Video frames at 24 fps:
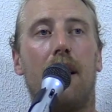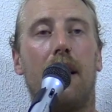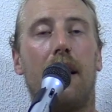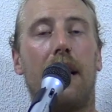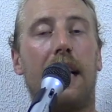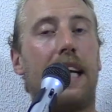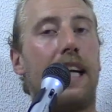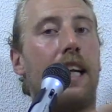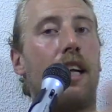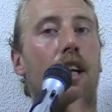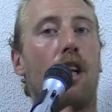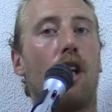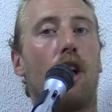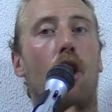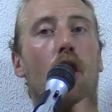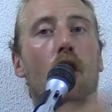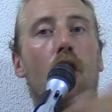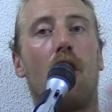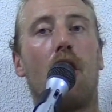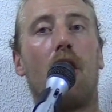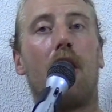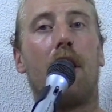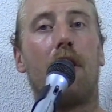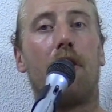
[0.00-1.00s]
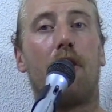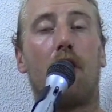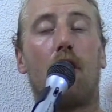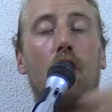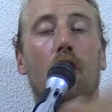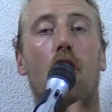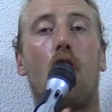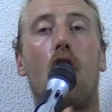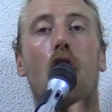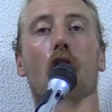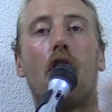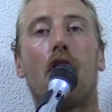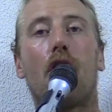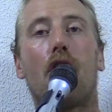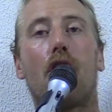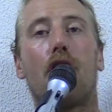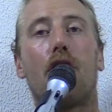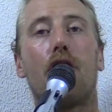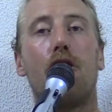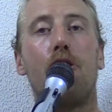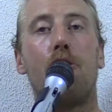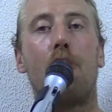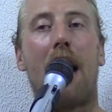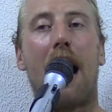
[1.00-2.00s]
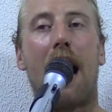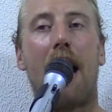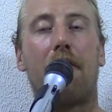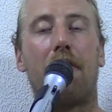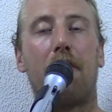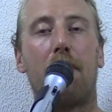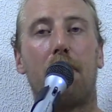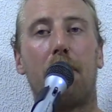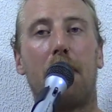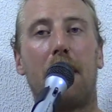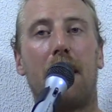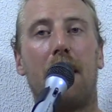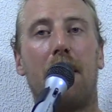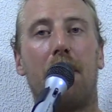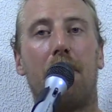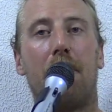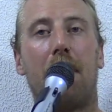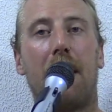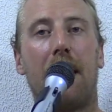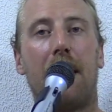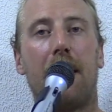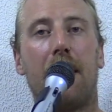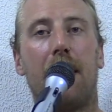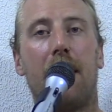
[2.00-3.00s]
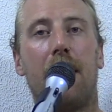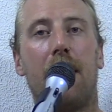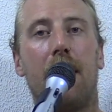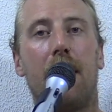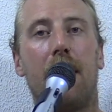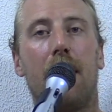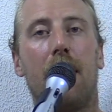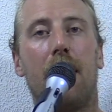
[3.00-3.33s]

the longer you haven't been invaded,